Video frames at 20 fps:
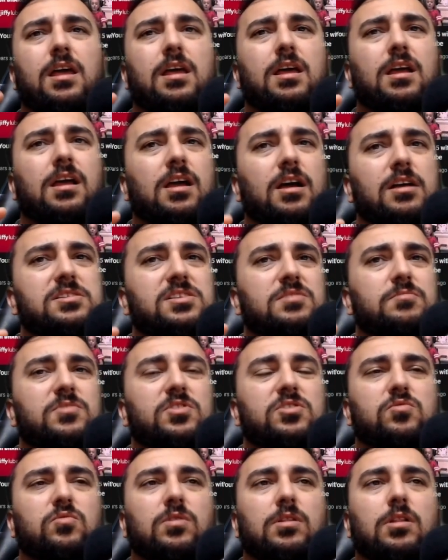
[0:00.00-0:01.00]

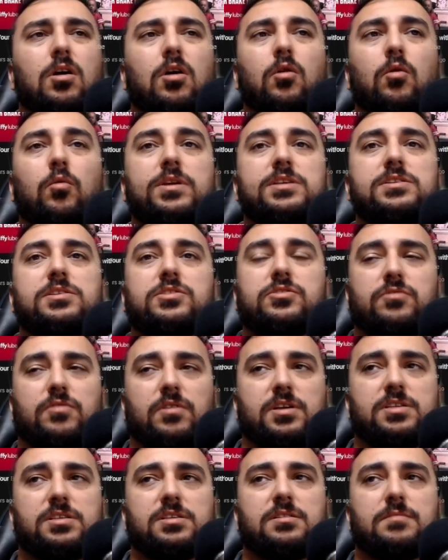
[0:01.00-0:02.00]
Customers will always
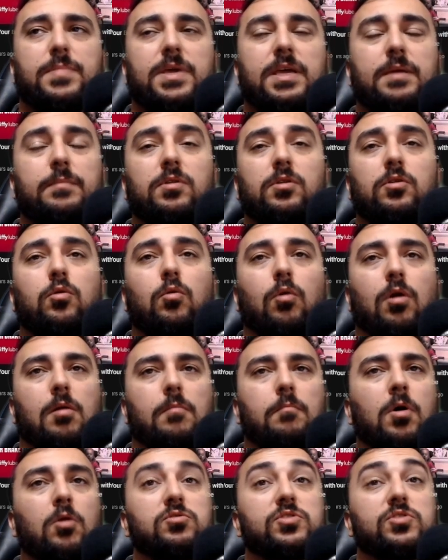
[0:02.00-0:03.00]
trust people who are
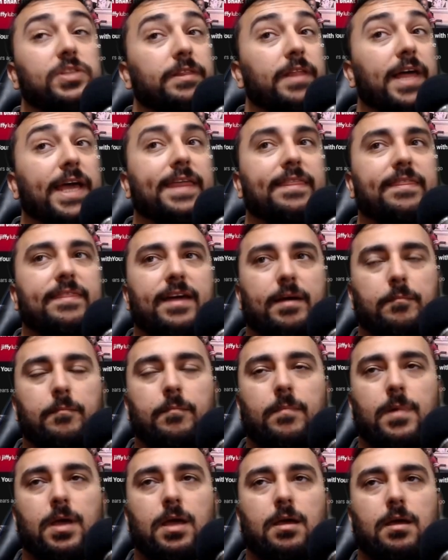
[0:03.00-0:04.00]
most like them.
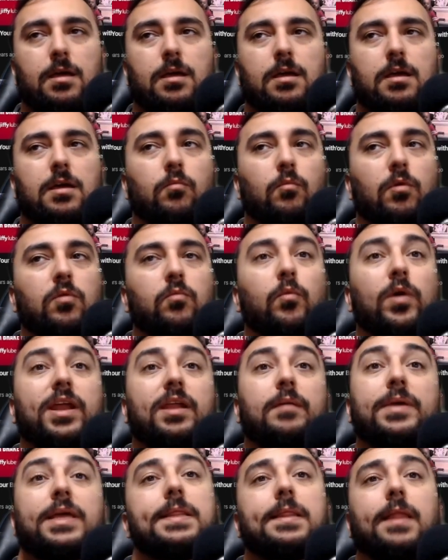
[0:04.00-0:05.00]
One way to
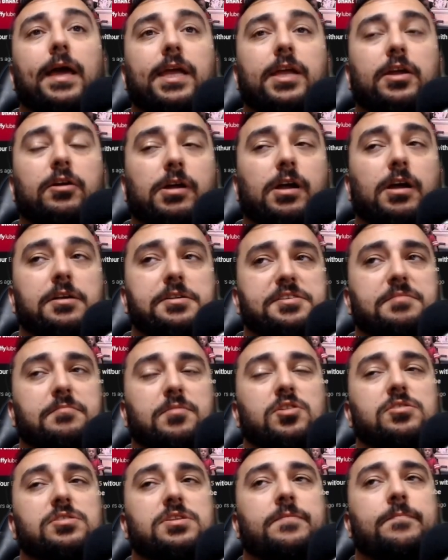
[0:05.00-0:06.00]
be like your
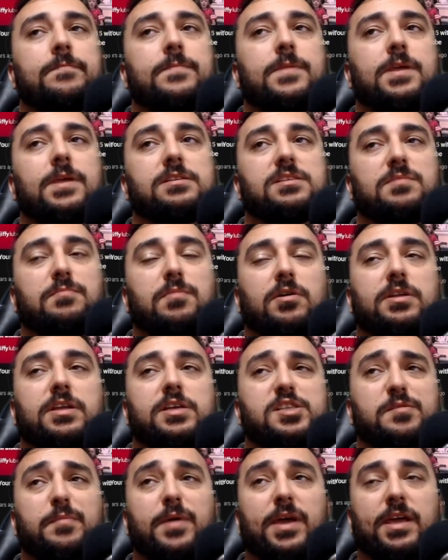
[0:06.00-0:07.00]
customers is to
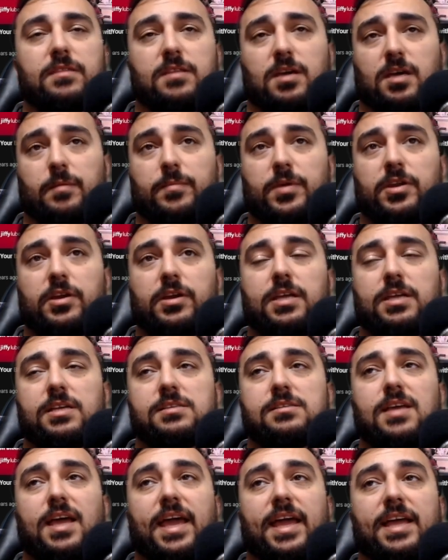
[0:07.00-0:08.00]
participate in the
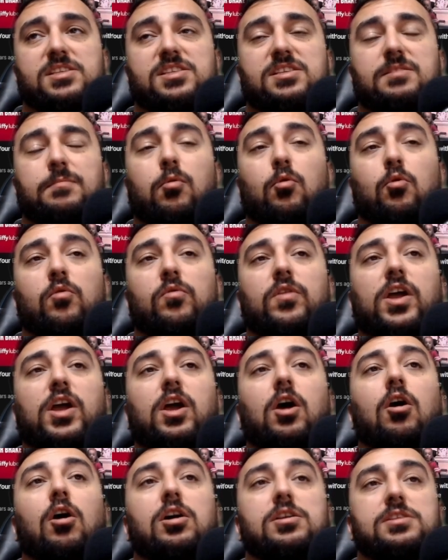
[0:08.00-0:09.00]
communities and support the
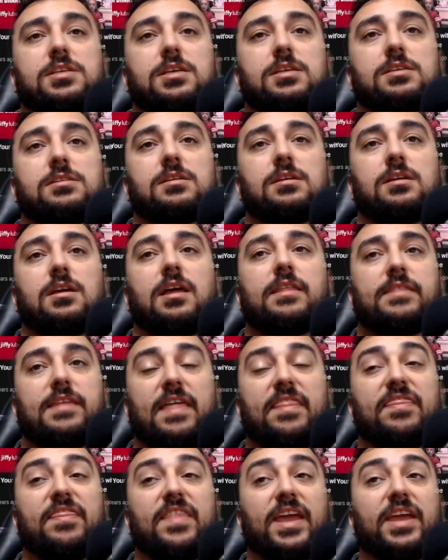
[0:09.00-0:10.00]
causes
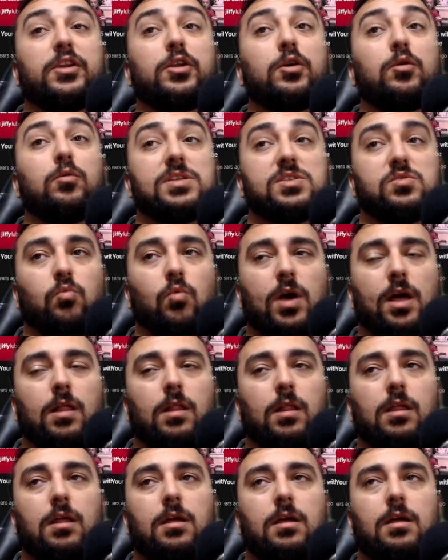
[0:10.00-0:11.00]
that they do as
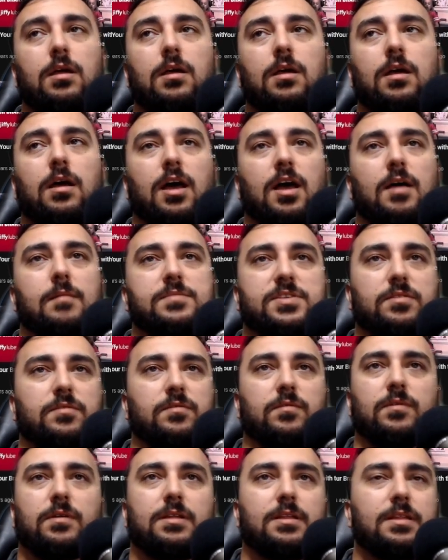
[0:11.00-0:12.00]
well.
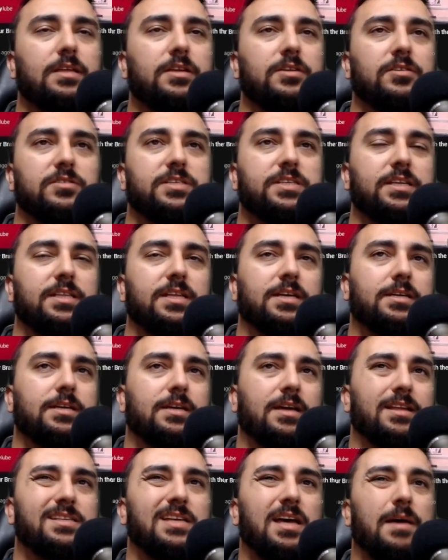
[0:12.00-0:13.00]
So you'll see the
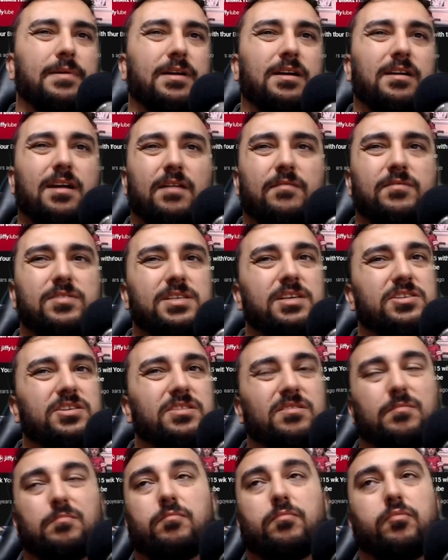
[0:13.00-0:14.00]
kind of topic of conversation.
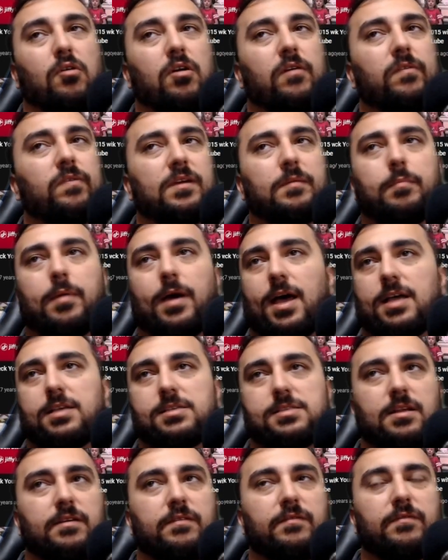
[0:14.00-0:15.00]
They're broadly
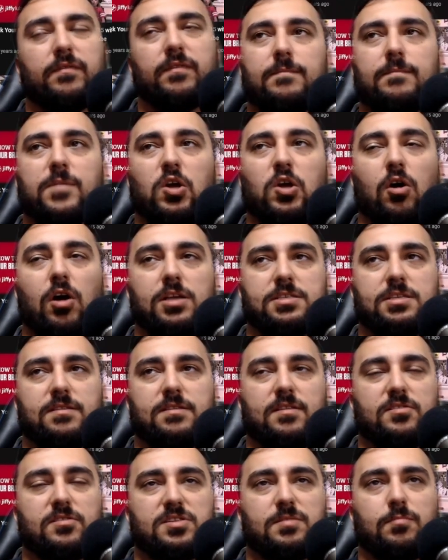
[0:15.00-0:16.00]
positive causes
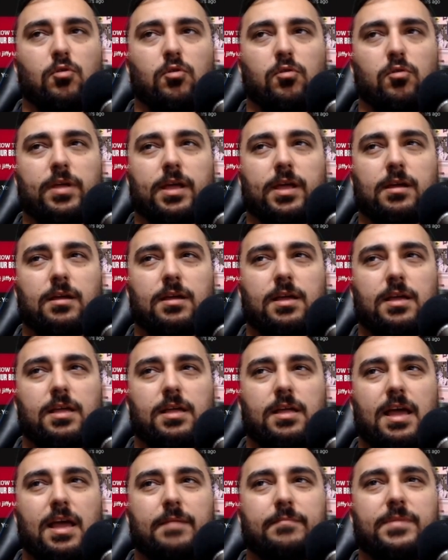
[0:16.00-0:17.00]
they're supporting.
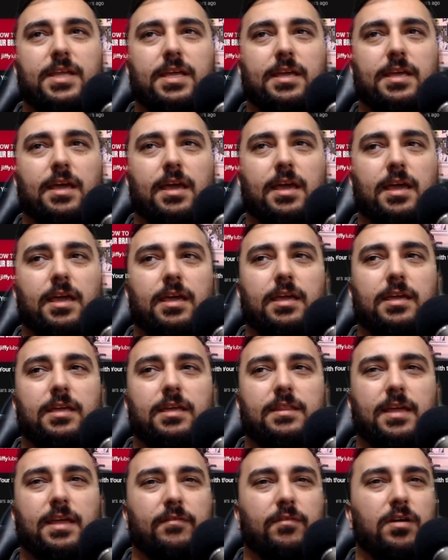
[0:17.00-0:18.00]
MDA,
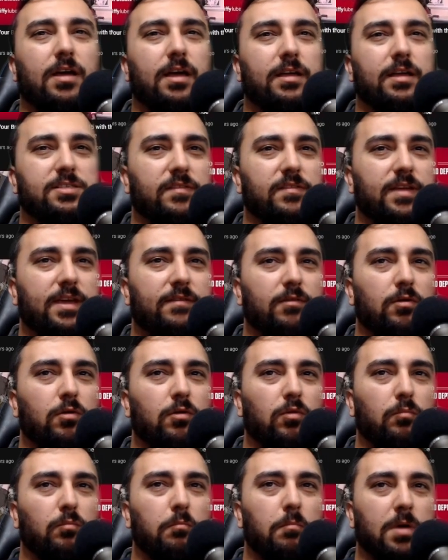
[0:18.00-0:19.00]
I saw they have a
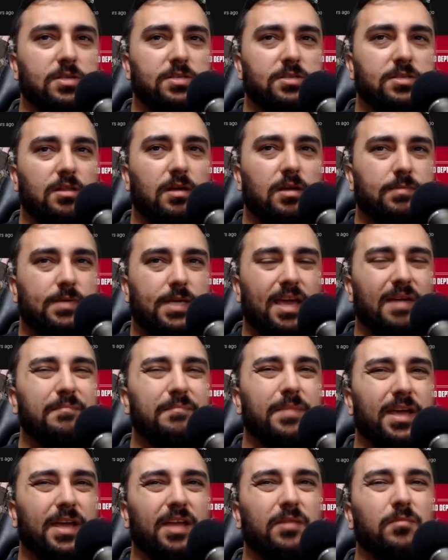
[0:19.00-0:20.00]
whole Muscle Up
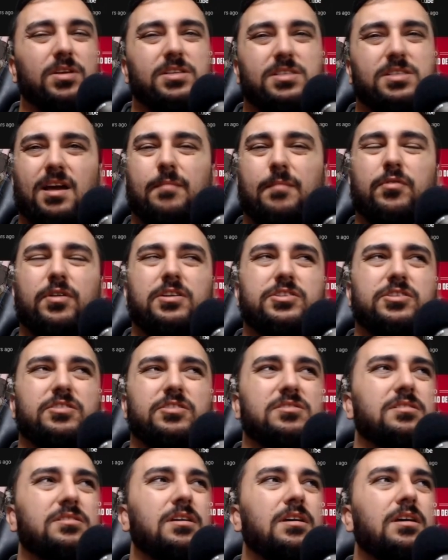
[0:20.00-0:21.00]
campaign, which I'm pretty sure
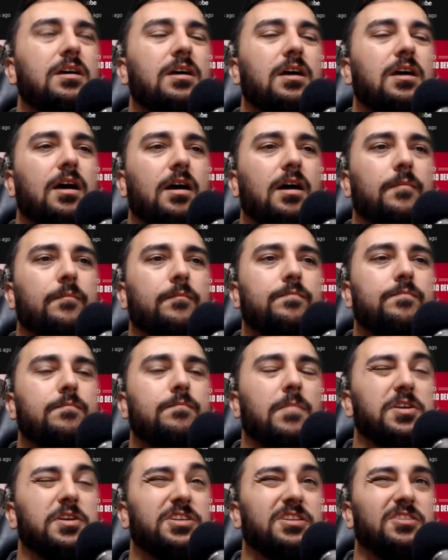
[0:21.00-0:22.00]
is
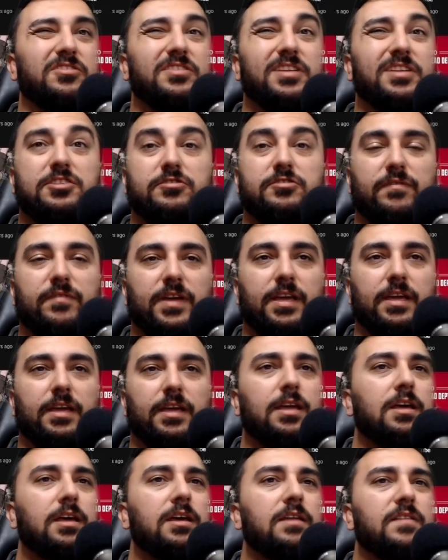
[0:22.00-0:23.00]
muscular dystrophy.
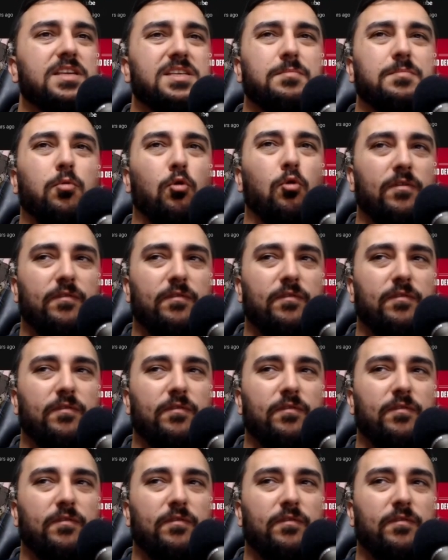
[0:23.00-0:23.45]
They support